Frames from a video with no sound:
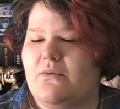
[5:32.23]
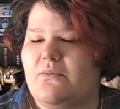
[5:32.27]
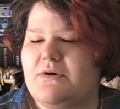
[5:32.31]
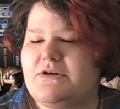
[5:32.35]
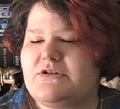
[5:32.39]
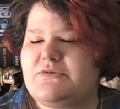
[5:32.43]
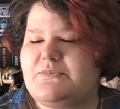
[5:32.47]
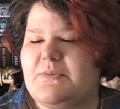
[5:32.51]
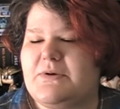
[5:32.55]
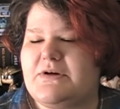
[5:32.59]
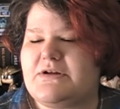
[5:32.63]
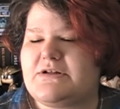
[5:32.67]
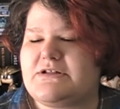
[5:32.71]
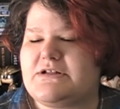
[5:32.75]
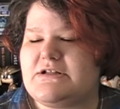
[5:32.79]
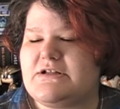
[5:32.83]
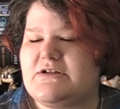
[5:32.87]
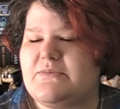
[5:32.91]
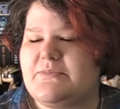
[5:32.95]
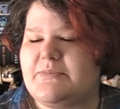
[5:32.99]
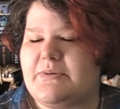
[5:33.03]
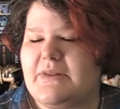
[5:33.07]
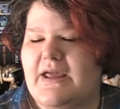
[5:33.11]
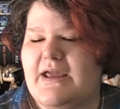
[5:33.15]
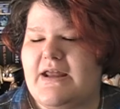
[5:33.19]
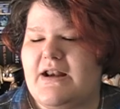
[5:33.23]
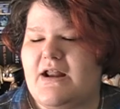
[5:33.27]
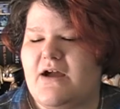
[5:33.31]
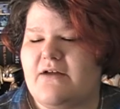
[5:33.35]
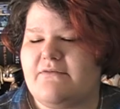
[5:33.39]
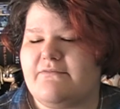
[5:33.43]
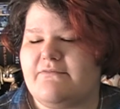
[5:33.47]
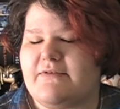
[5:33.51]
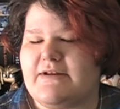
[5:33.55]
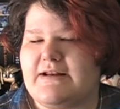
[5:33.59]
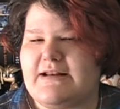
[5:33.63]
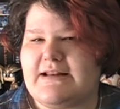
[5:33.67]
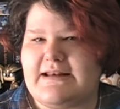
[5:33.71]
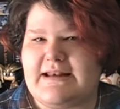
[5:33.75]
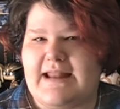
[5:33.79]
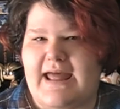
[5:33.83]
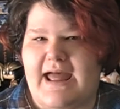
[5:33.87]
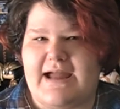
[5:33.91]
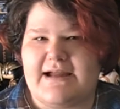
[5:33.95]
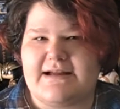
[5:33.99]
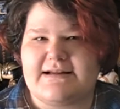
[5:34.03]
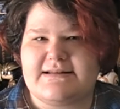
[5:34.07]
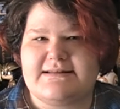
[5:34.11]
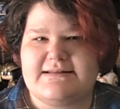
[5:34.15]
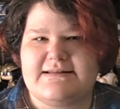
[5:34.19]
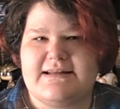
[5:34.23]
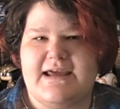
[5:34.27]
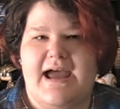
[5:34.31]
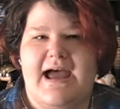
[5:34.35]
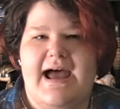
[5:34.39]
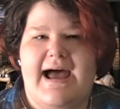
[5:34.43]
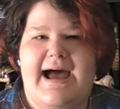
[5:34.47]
which book do you plan on reading next?